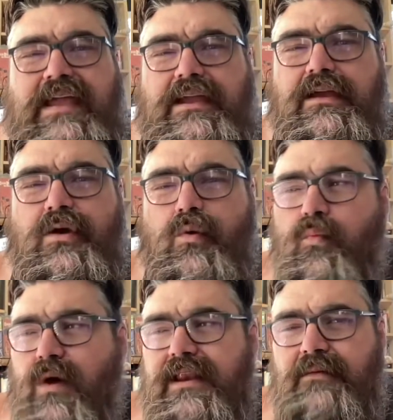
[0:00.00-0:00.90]
Like,
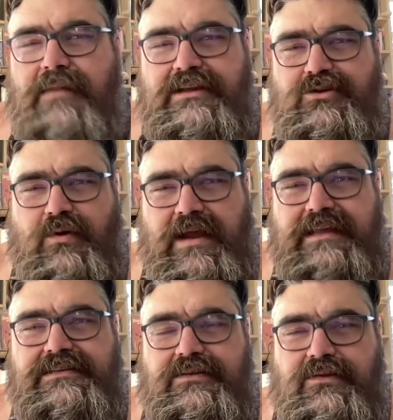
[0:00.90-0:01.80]
what am I
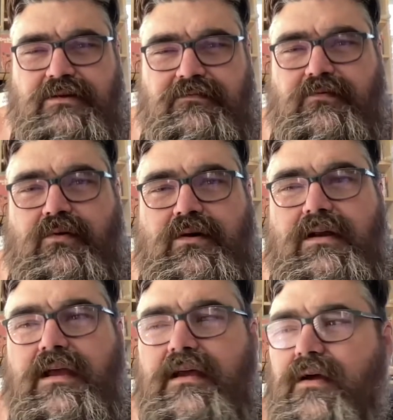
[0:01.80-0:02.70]
trying to look for?